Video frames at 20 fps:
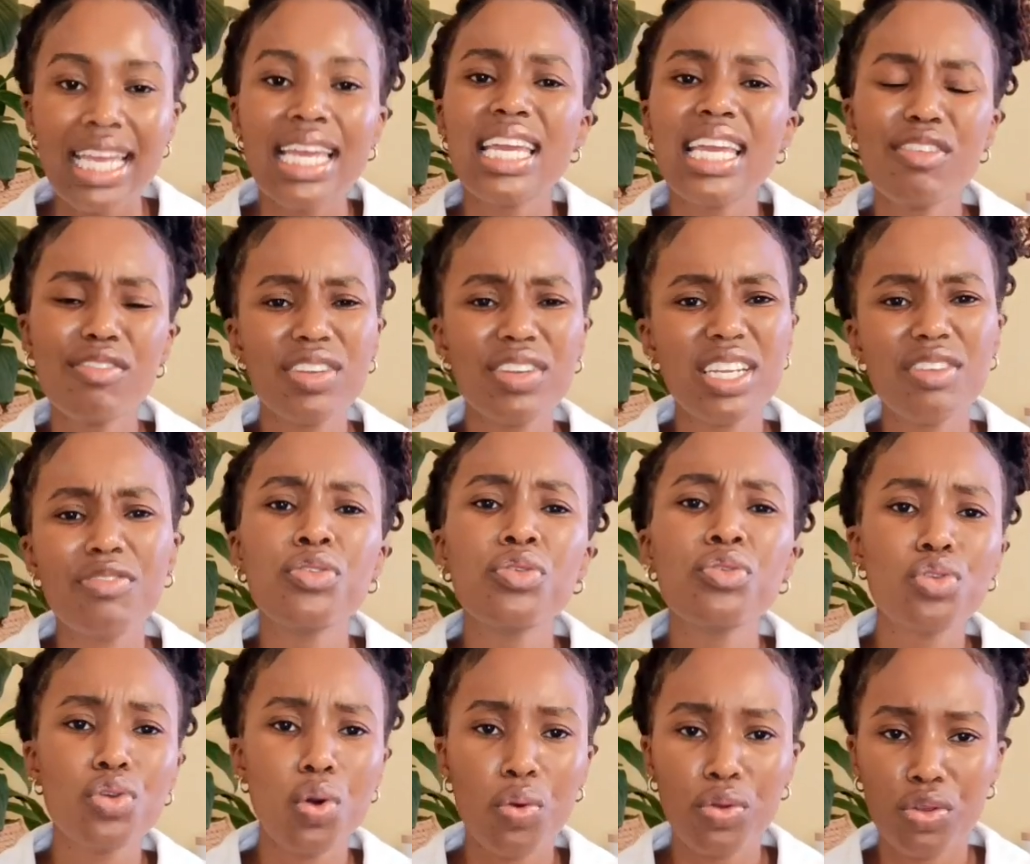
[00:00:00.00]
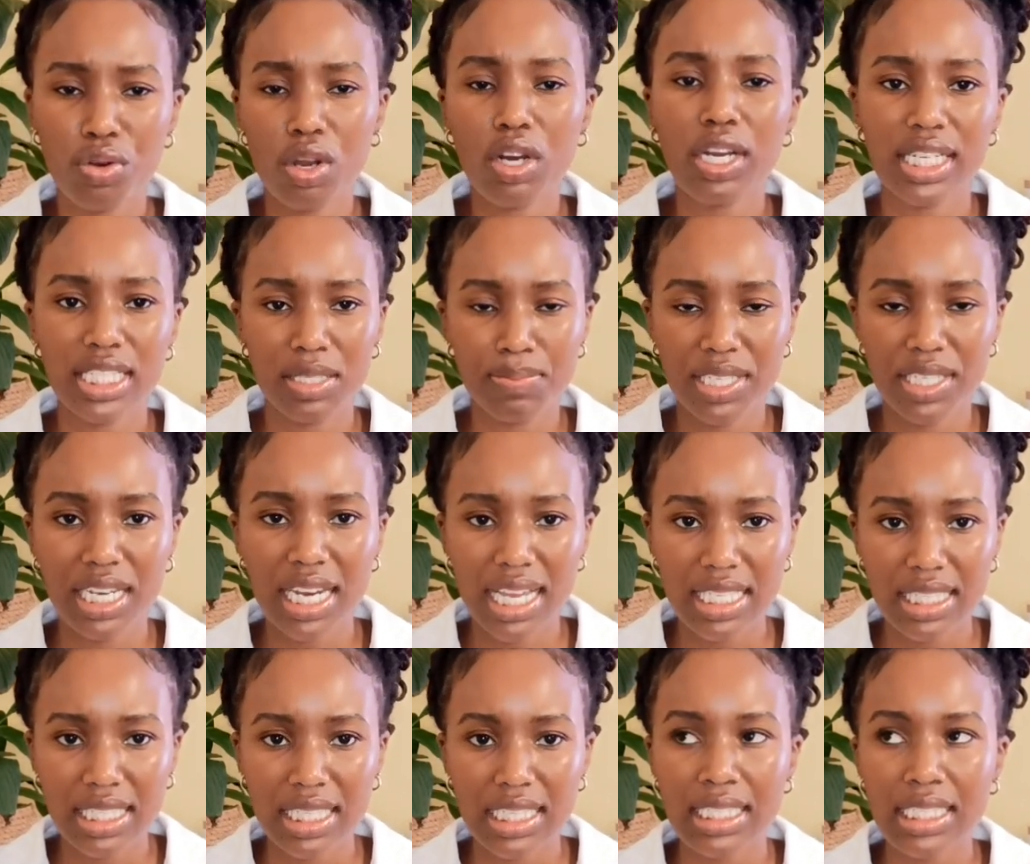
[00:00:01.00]
even if you know you're not going to specialize
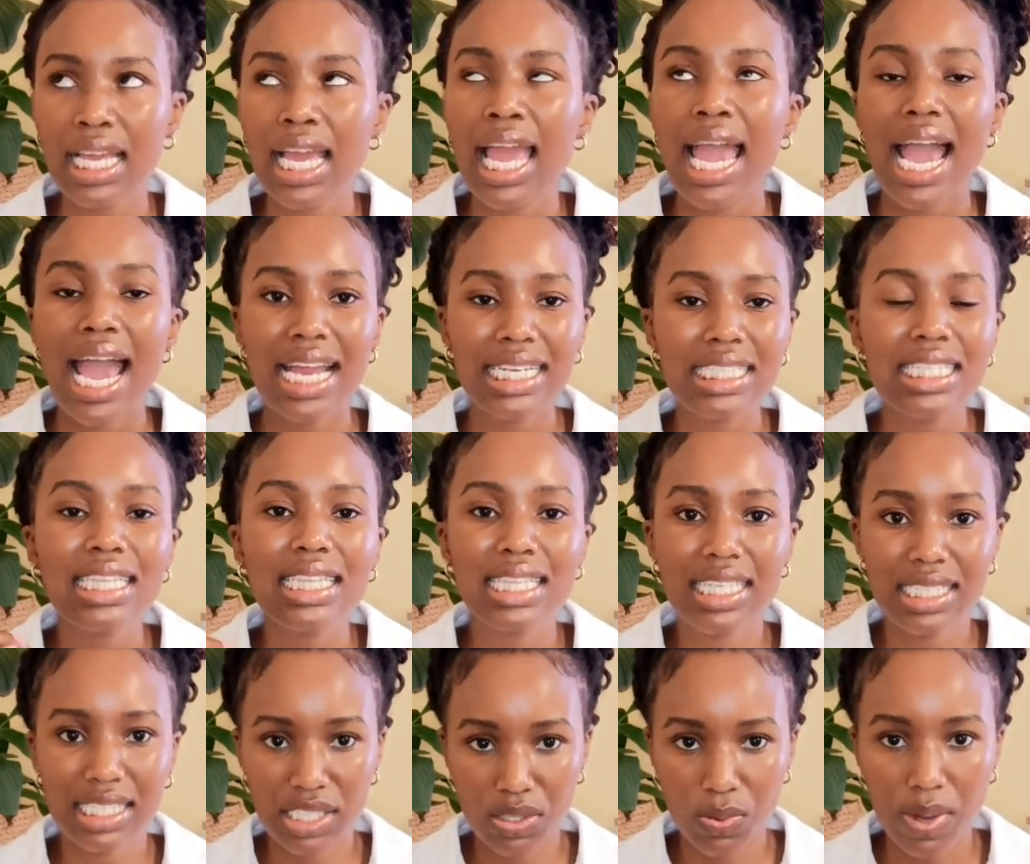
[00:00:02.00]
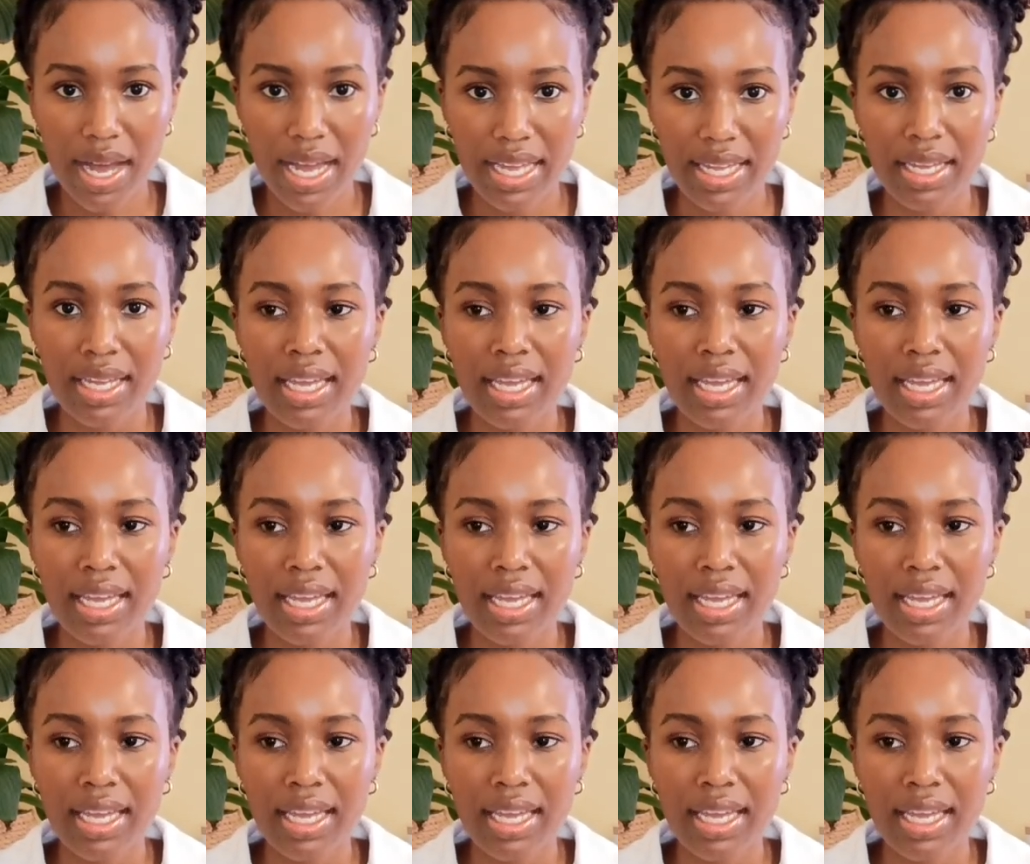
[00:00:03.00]
in it. And this is why.